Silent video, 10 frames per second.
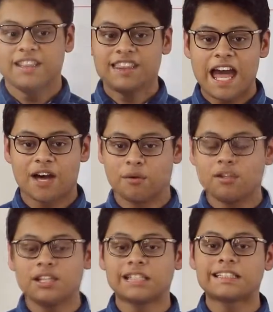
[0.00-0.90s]
Now,
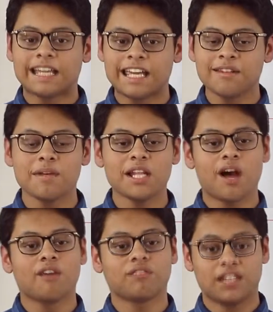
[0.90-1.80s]
the second meal
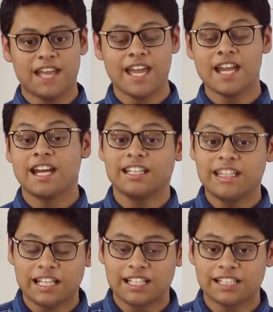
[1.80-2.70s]
of the day,
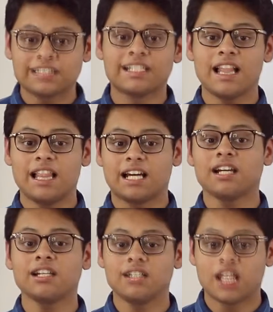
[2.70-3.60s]
that is
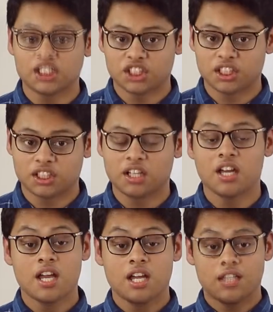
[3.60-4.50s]
le déjeuner.
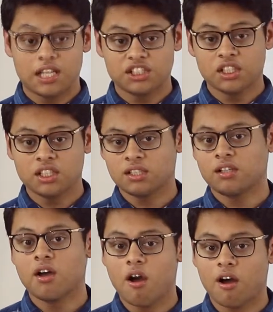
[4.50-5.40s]
Déjeuner
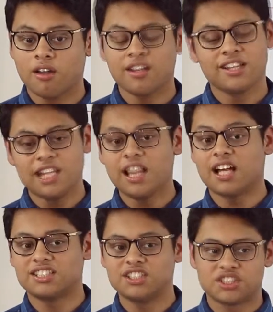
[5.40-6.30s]
or the
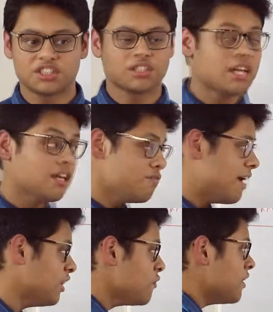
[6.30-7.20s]
lunch.
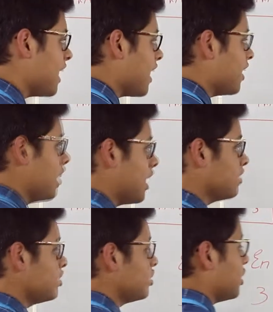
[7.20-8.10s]
When do we take
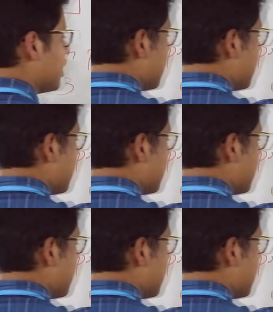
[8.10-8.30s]
lunch?